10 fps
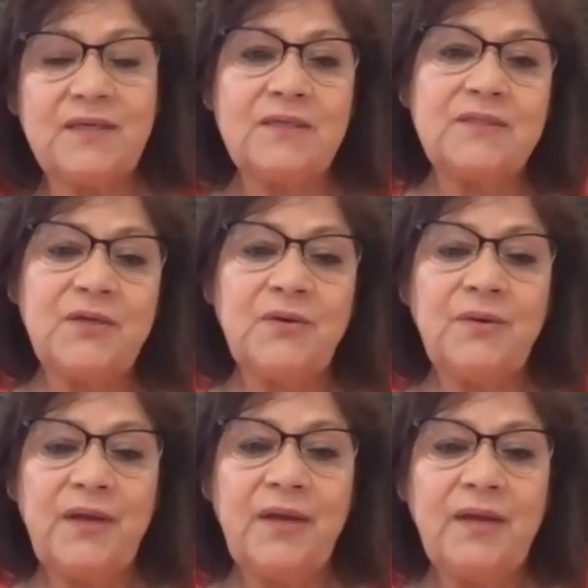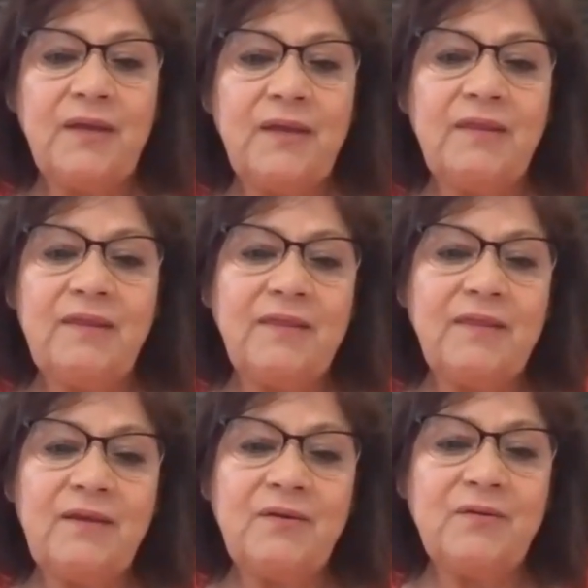And so
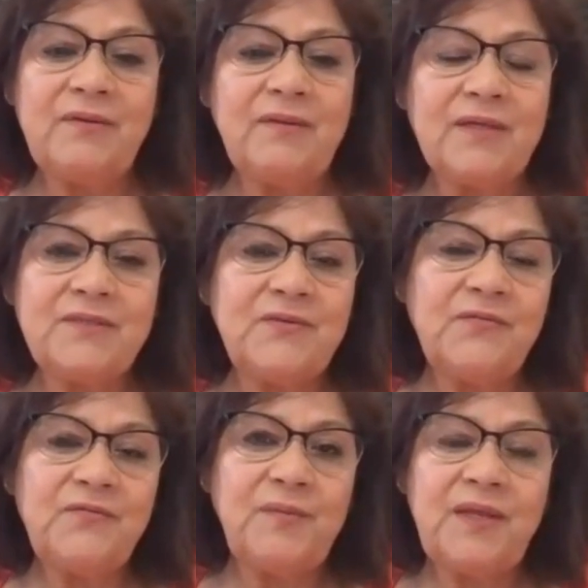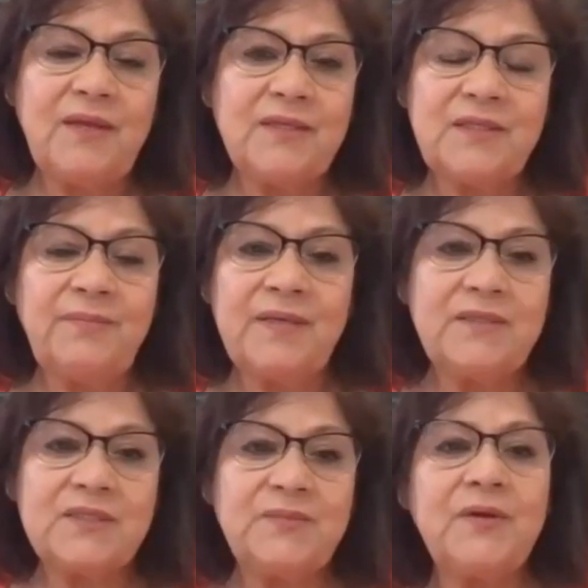that's for me, that's the
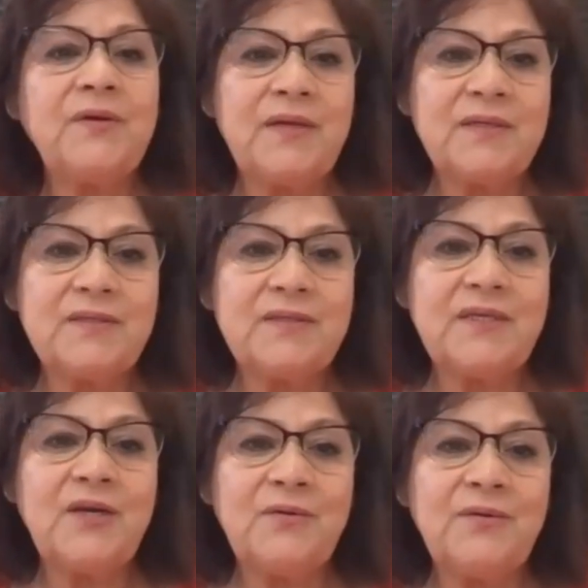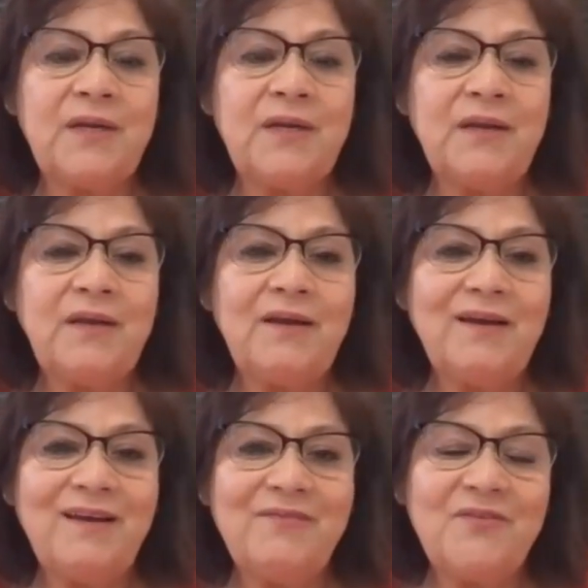best experience, is hearing
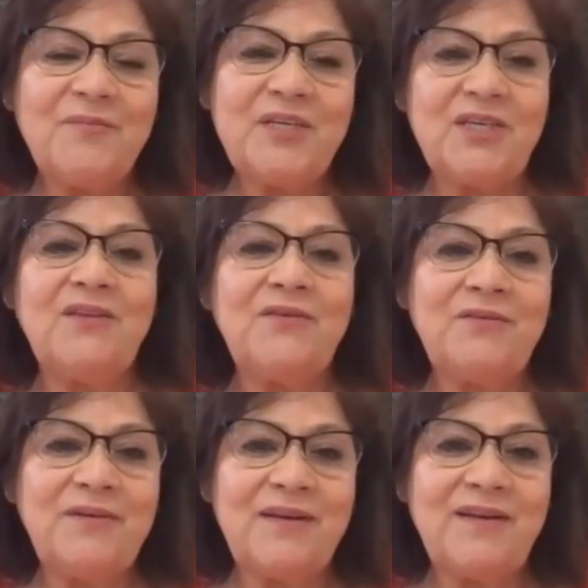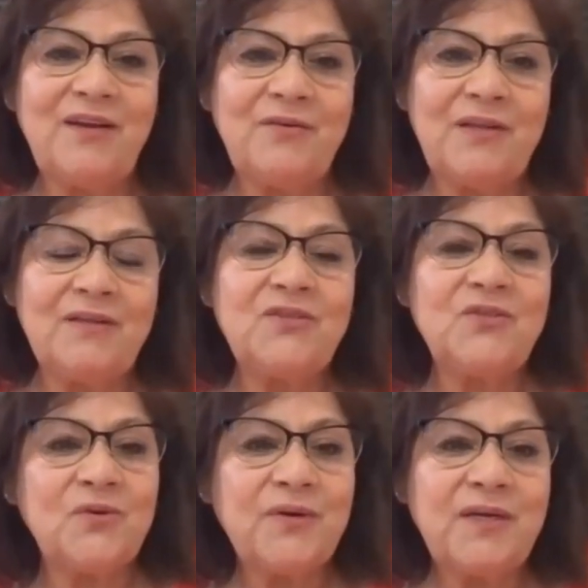from each other, and hearing the
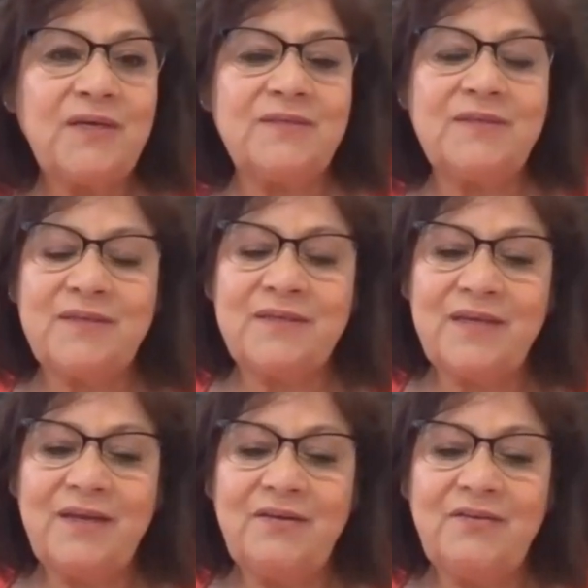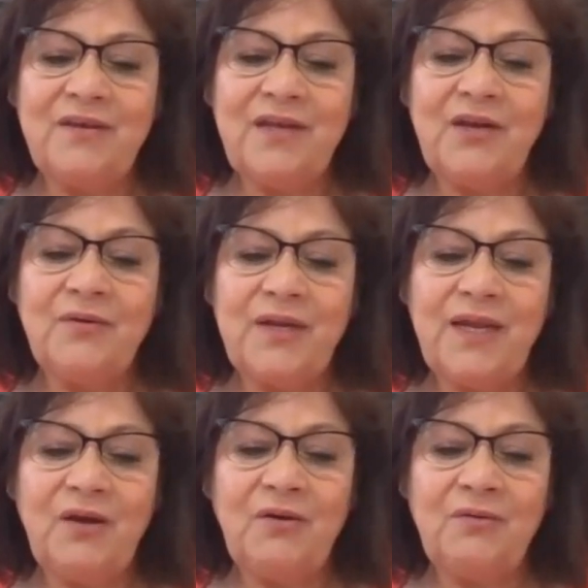stories, and hearing
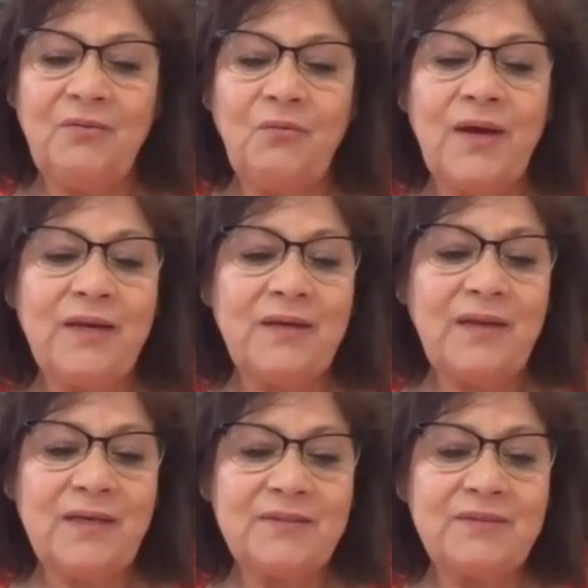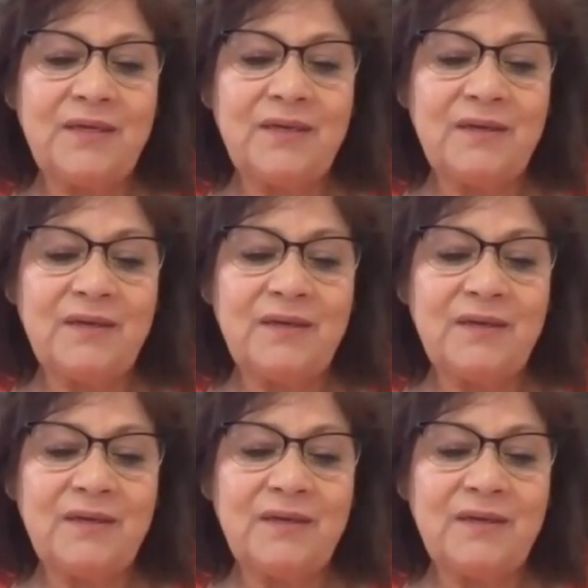how one has